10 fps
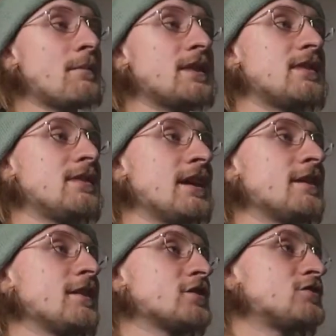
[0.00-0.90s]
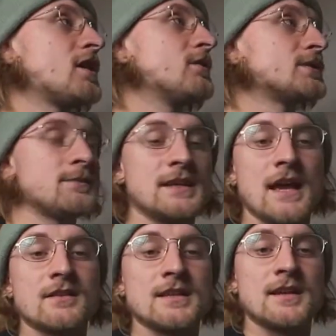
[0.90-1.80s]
but they're struggling with something else.